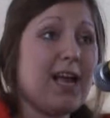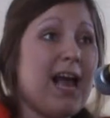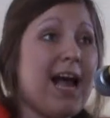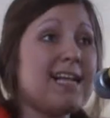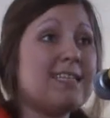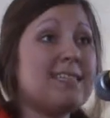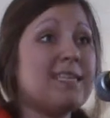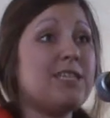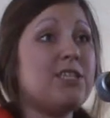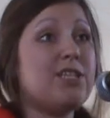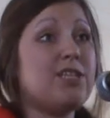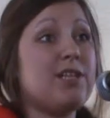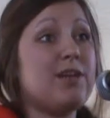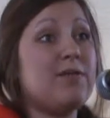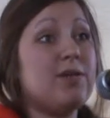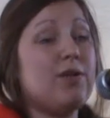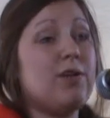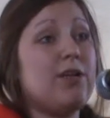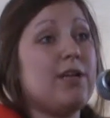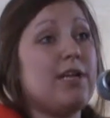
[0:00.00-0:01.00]
As such,
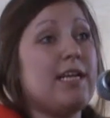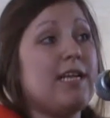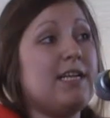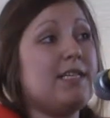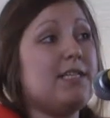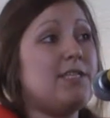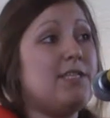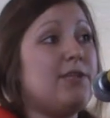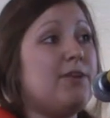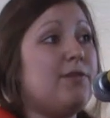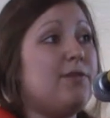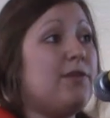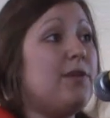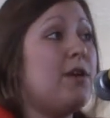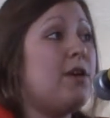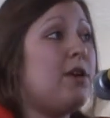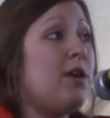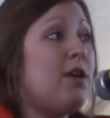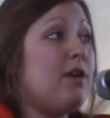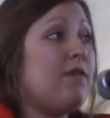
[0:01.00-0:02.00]
they were looking to
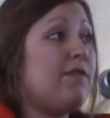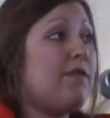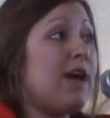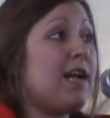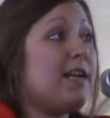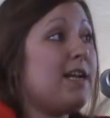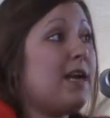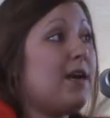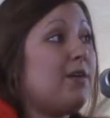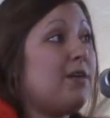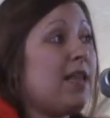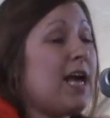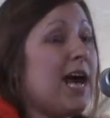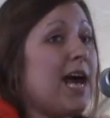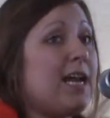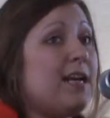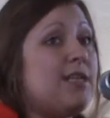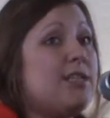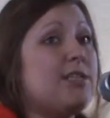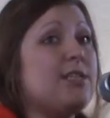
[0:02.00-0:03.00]
Find out the
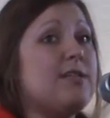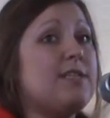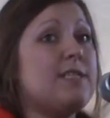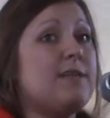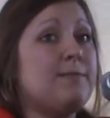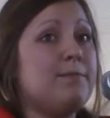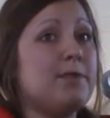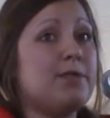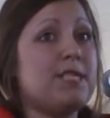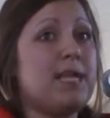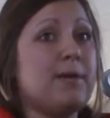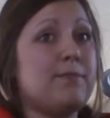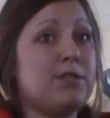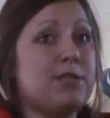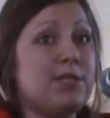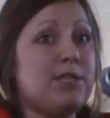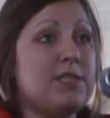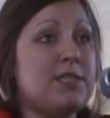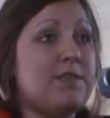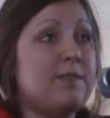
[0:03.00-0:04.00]
attitudes and
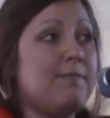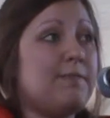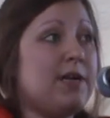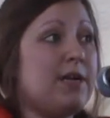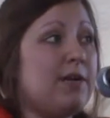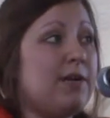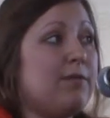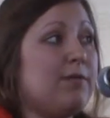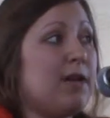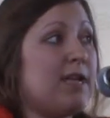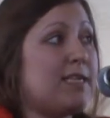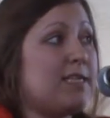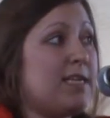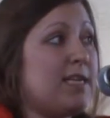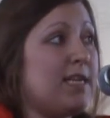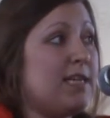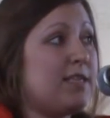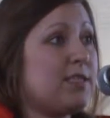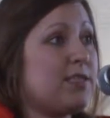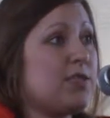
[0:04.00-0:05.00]
perceptions of Barrie
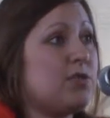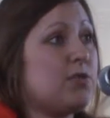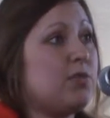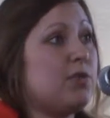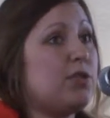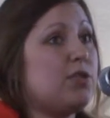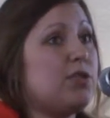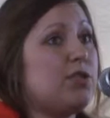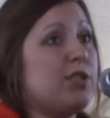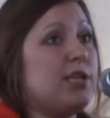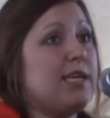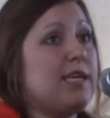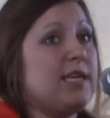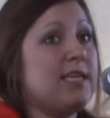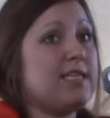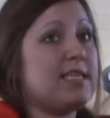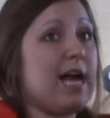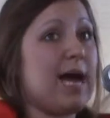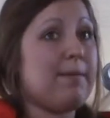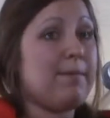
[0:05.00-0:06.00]
residents towards
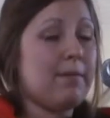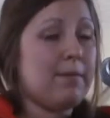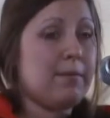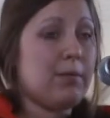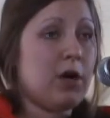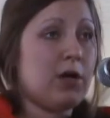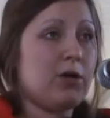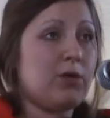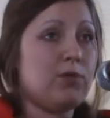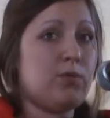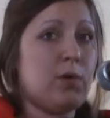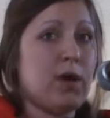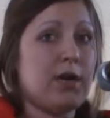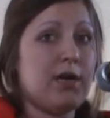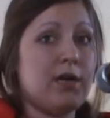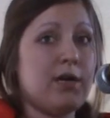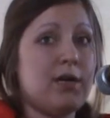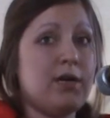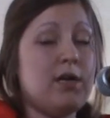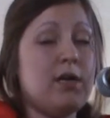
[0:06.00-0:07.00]
drinking tap and bottled
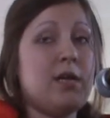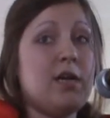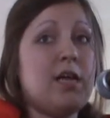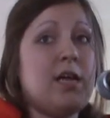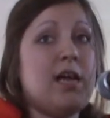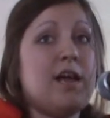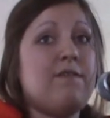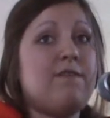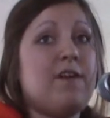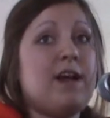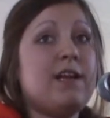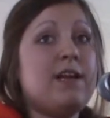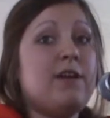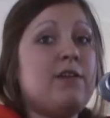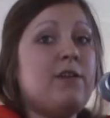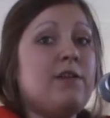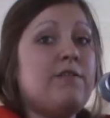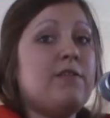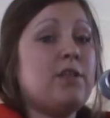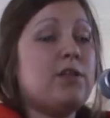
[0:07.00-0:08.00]
water, and find
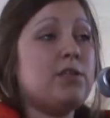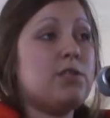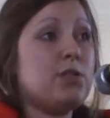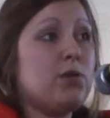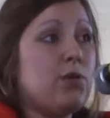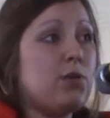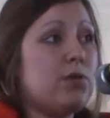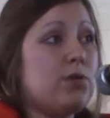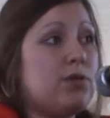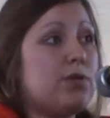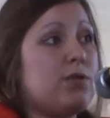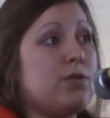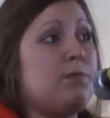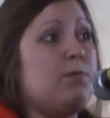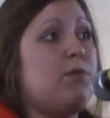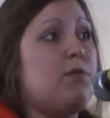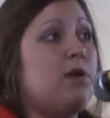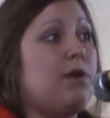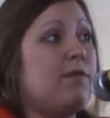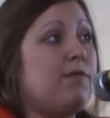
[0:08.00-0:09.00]
out if there's local
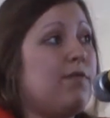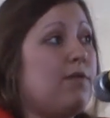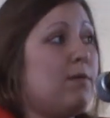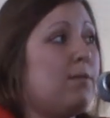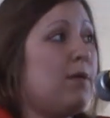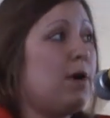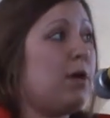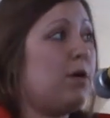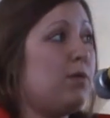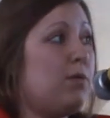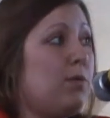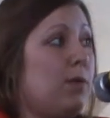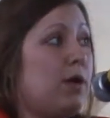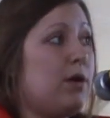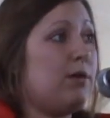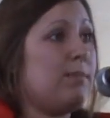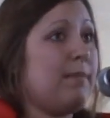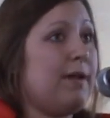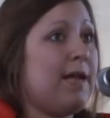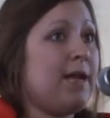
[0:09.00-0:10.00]
support for a bottled
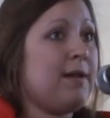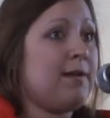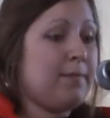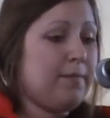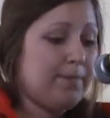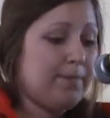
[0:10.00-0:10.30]
water ban.